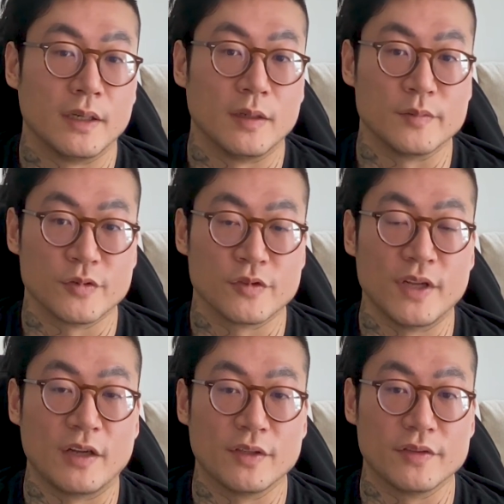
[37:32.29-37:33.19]
So
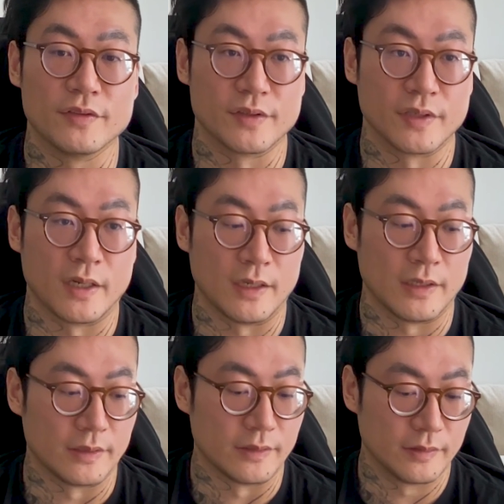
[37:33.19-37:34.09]
now there's
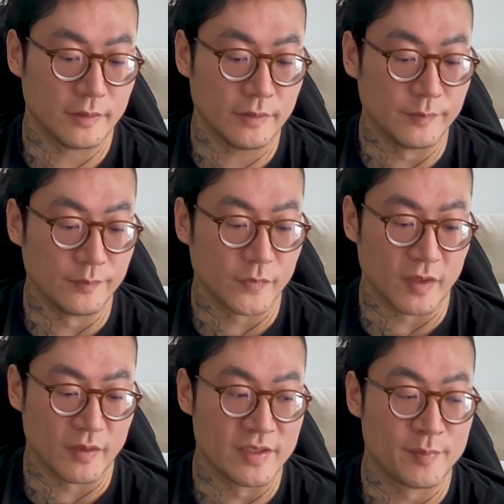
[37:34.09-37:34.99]

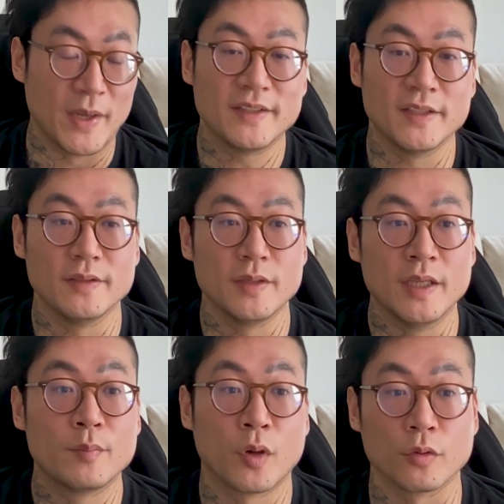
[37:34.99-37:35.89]
it's baked
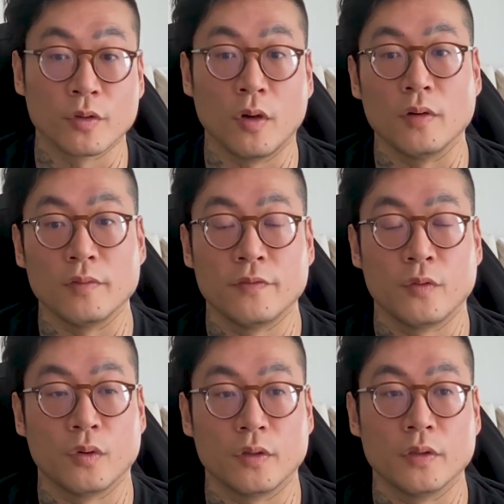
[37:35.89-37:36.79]
in protocol
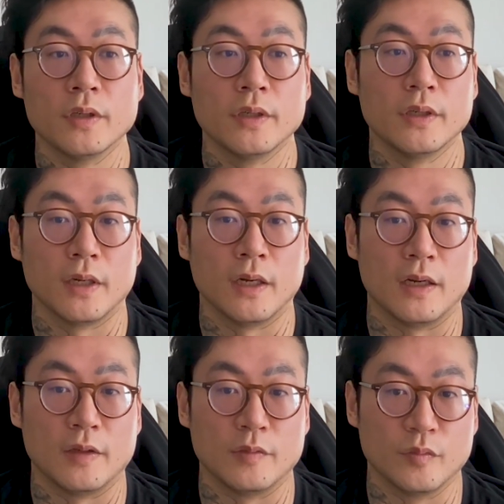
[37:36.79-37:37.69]
for
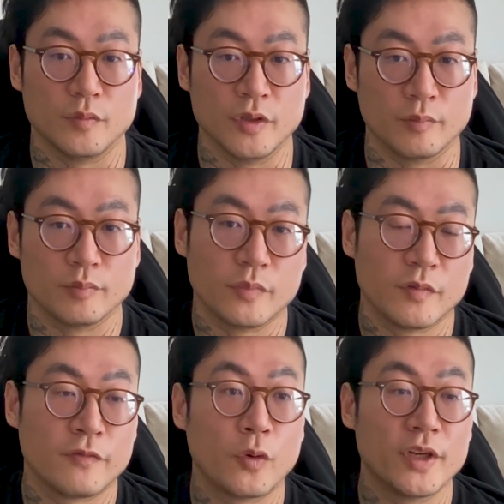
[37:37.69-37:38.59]

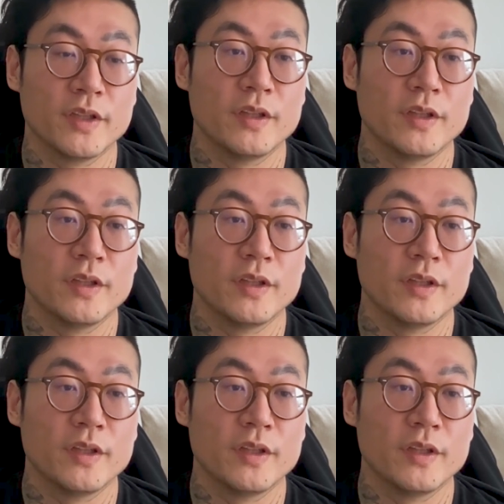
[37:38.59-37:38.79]
forwarding the